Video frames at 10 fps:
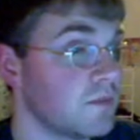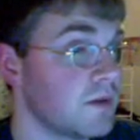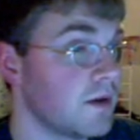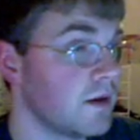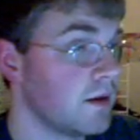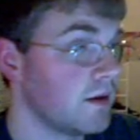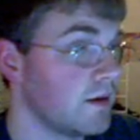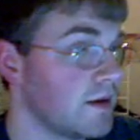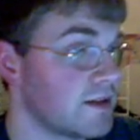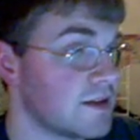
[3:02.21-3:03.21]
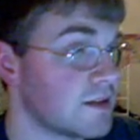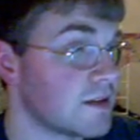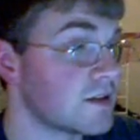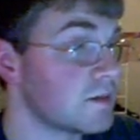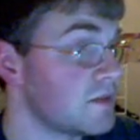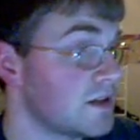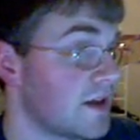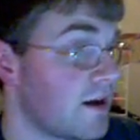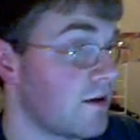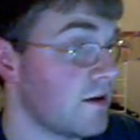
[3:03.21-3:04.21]
up. It says the system
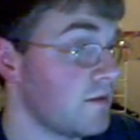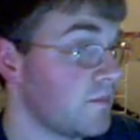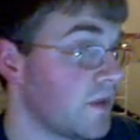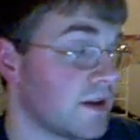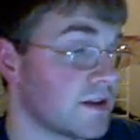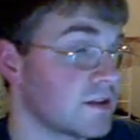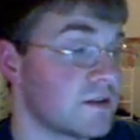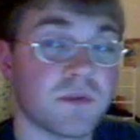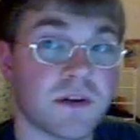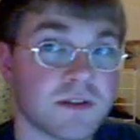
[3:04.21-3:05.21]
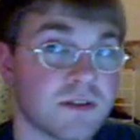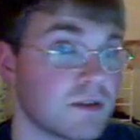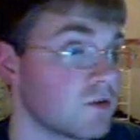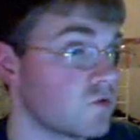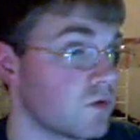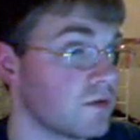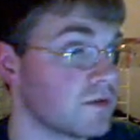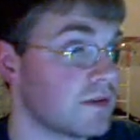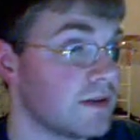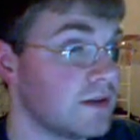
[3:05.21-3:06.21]
disk error and asks to press Control
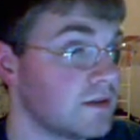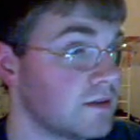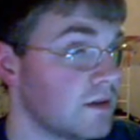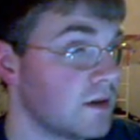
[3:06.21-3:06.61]
Delete.